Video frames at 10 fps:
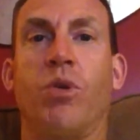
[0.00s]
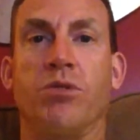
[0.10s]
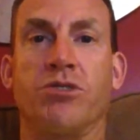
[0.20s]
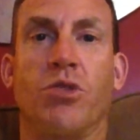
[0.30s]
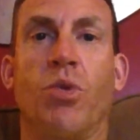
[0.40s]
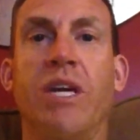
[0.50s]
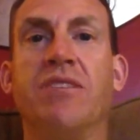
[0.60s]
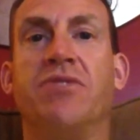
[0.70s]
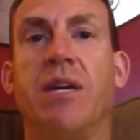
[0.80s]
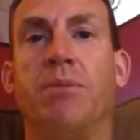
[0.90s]
We were
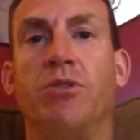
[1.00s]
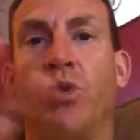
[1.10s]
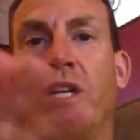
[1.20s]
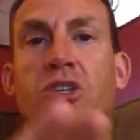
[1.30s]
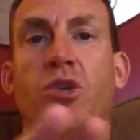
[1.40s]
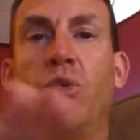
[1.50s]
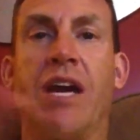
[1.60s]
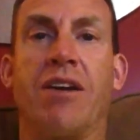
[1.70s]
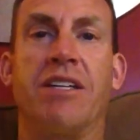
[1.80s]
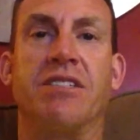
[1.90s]
squeezed in between two
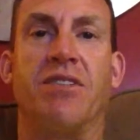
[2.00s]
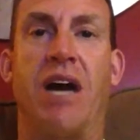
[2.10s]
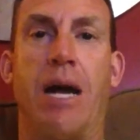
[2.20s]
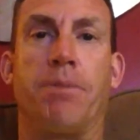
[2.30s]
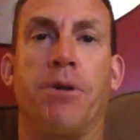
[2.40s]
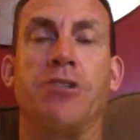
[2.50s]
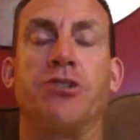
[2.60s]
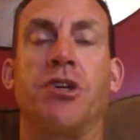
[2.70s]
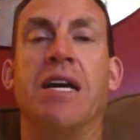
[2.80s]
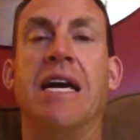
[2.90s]
areas of high
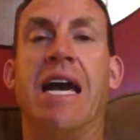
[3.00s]
pressure,